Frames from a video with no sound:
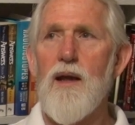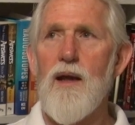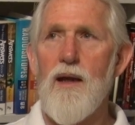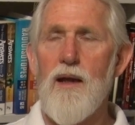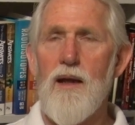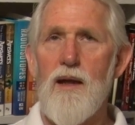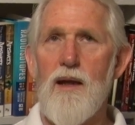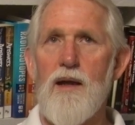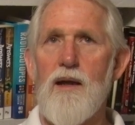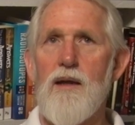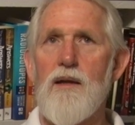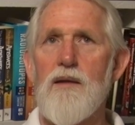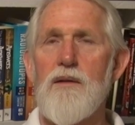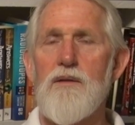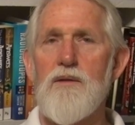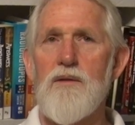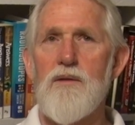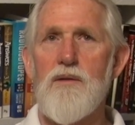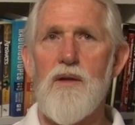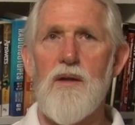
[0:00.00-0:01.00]

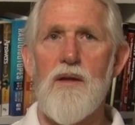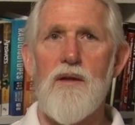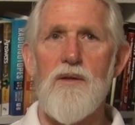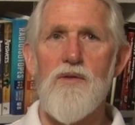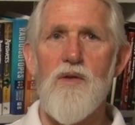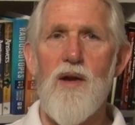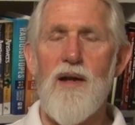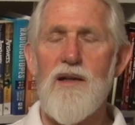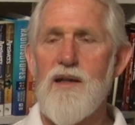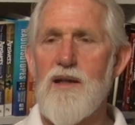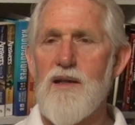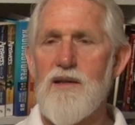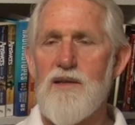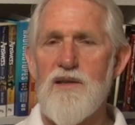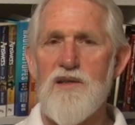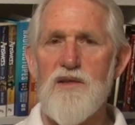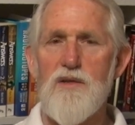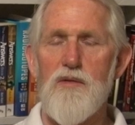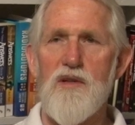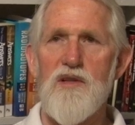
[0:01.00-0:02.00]
and trying to get
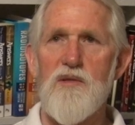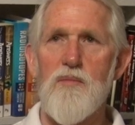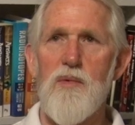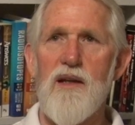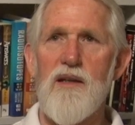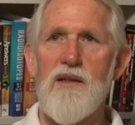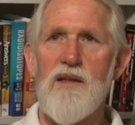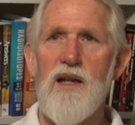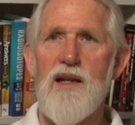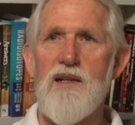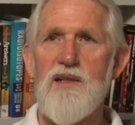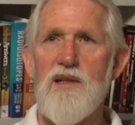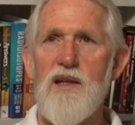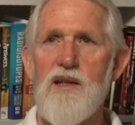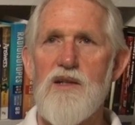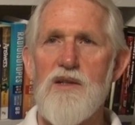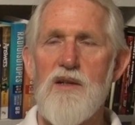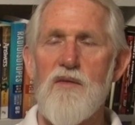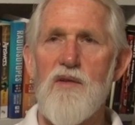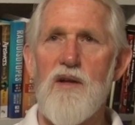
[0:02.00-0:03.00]
this to explain an ice
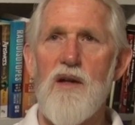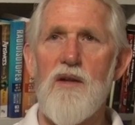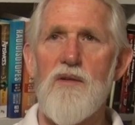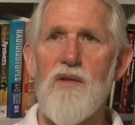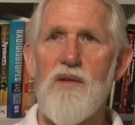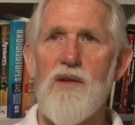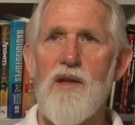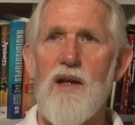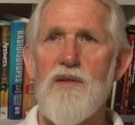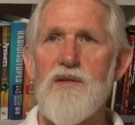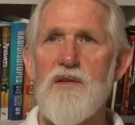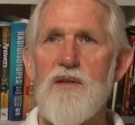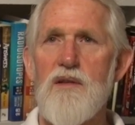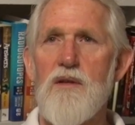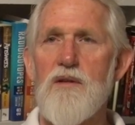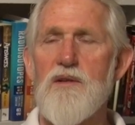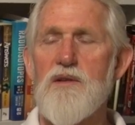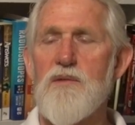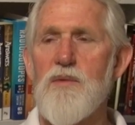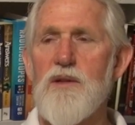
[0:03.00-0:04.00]
age every 100,000
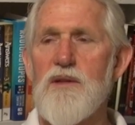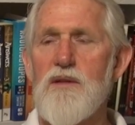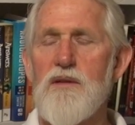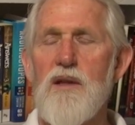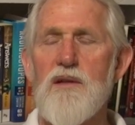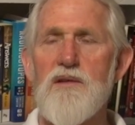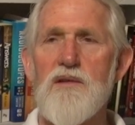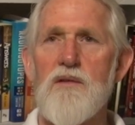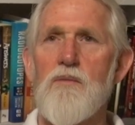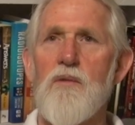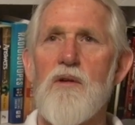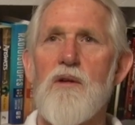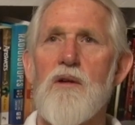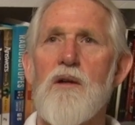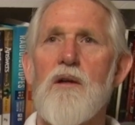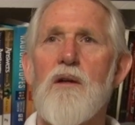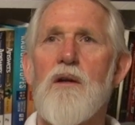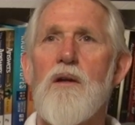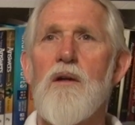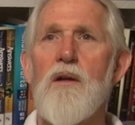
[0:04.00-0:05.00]
years, but it doesn't
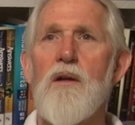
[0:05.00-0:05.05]
work.